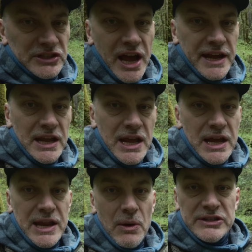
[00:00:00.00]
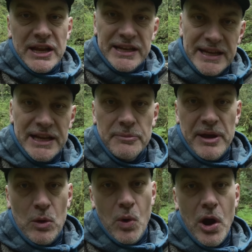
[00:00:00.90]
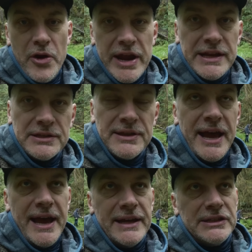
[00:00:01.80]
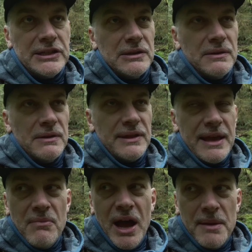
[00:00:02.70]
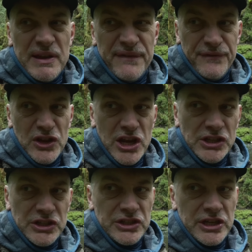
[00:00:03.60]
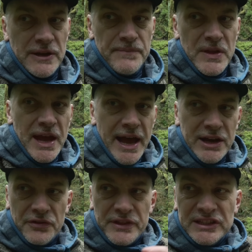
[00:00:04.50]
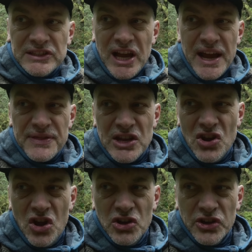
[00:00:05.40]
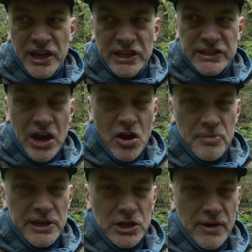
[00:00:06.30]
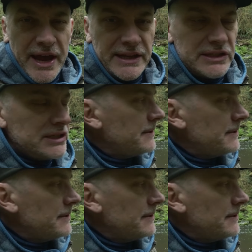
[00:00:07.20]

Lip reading: side. Now I was a little bit worried that they might be finished, and on this side they're not looking terribly great,